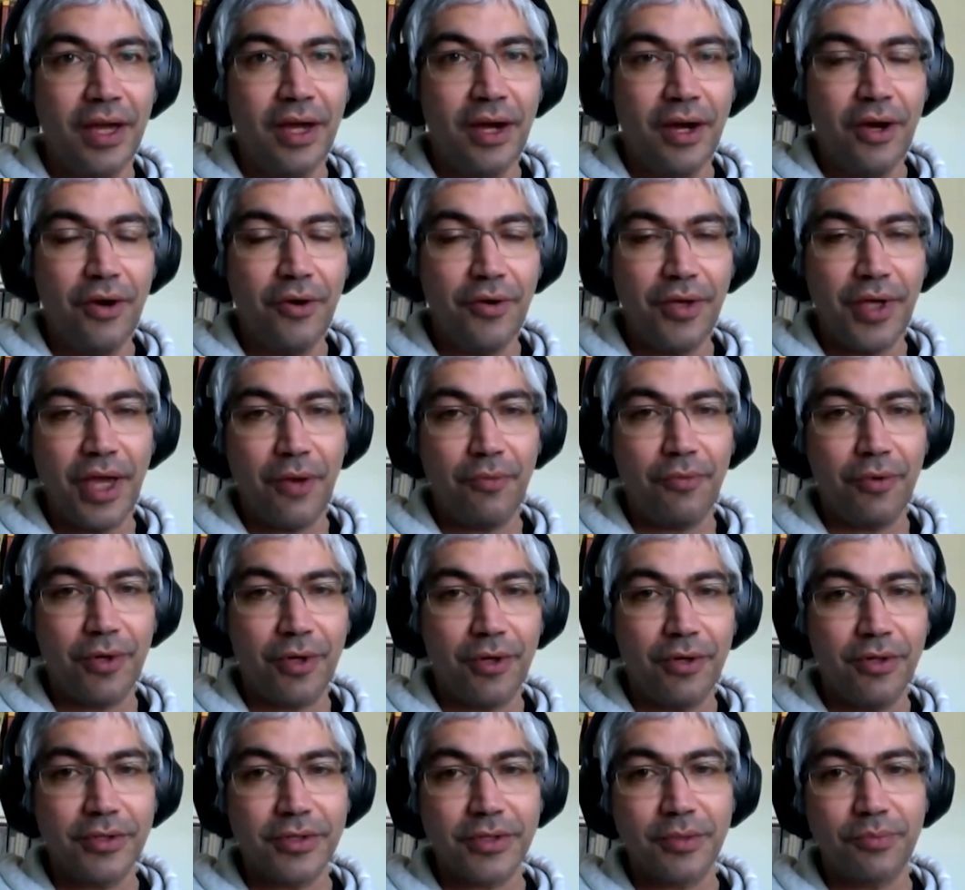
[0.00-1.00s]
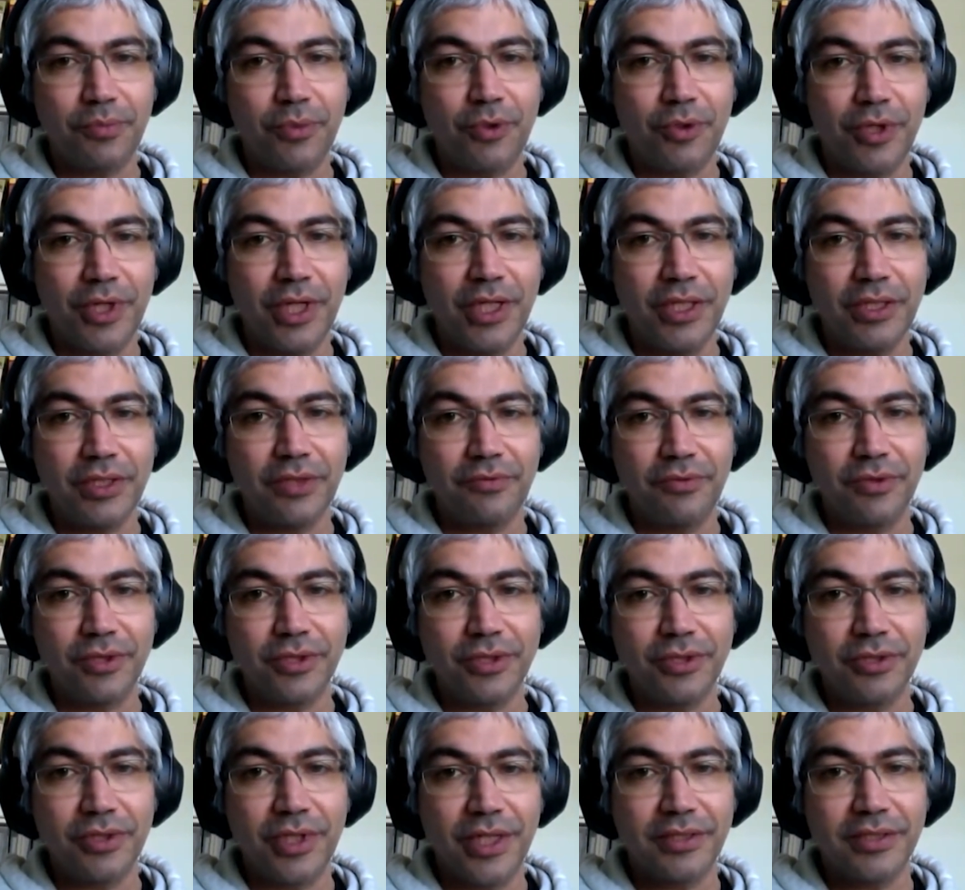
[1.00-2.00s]
oh yeah, we're going to support native
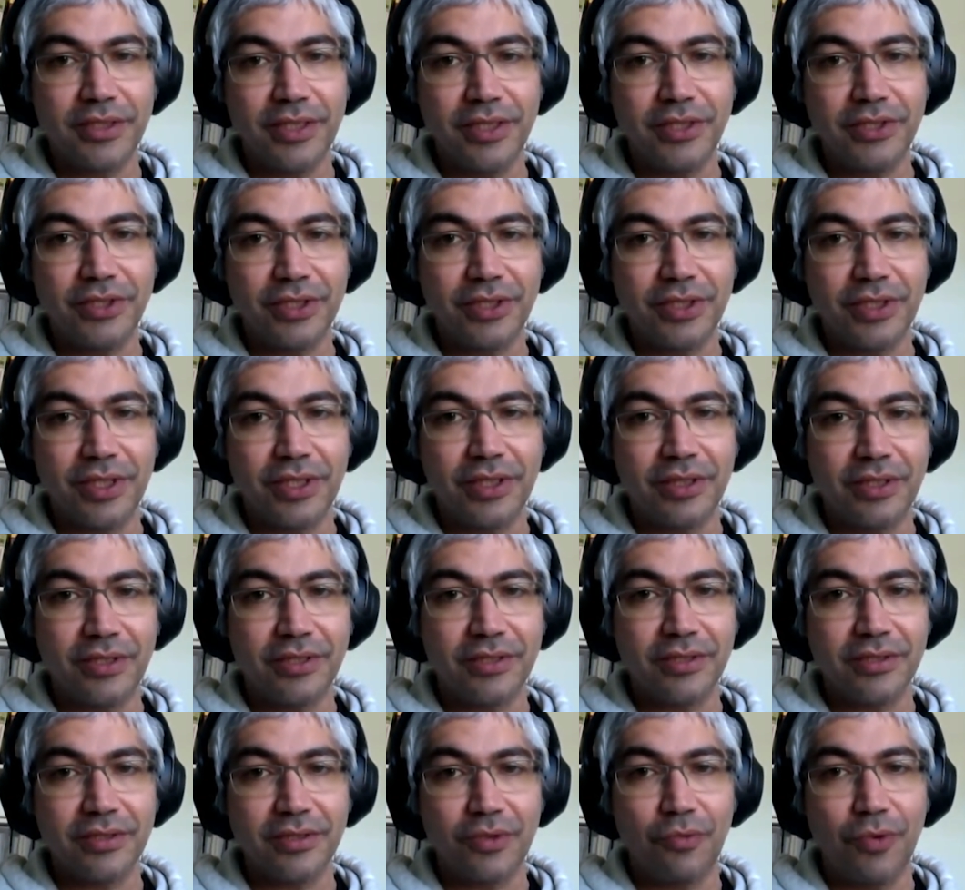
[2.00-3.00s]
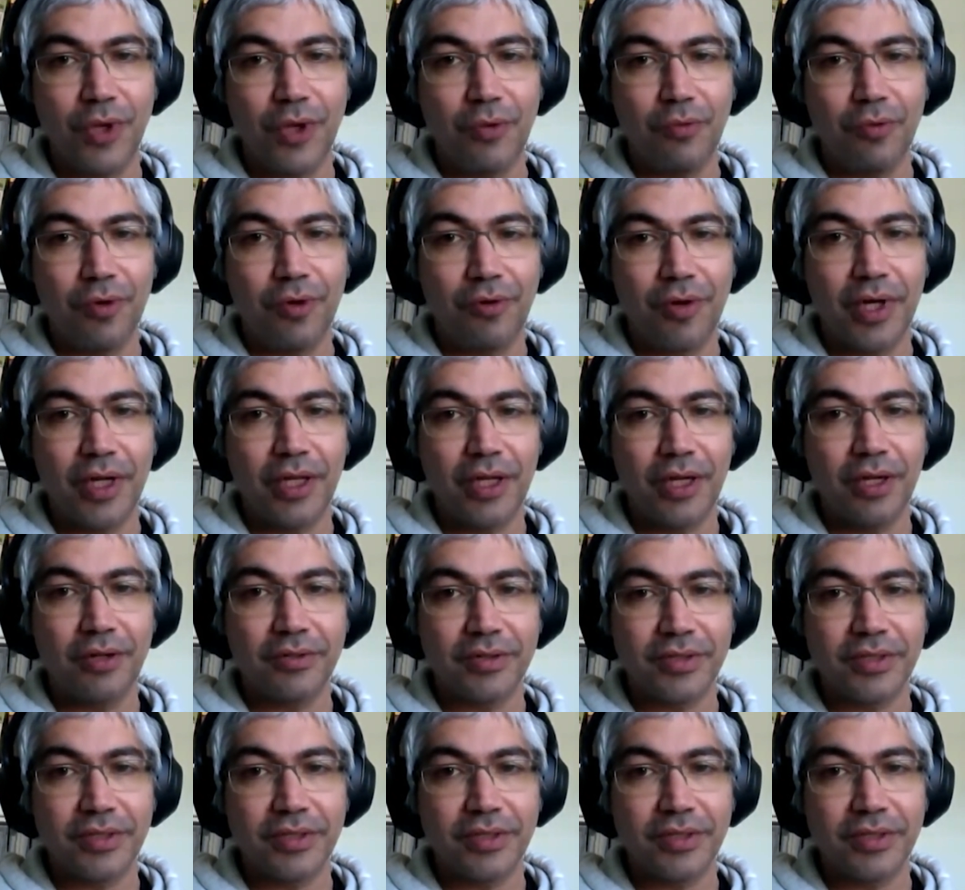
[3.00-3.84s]
virtualization, and this is the way we're running our